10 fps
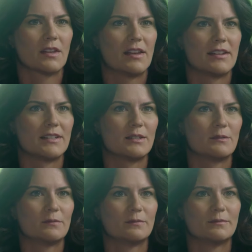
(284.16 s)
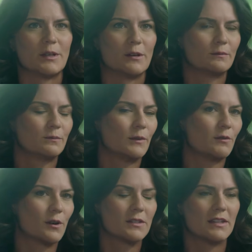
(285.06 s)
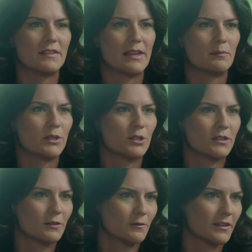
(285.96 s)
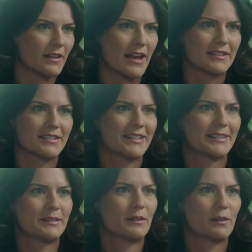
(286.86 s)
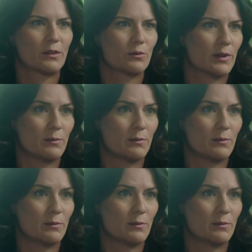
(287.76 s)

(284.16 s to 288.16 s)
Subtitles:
And, we've all seen the images over the last 3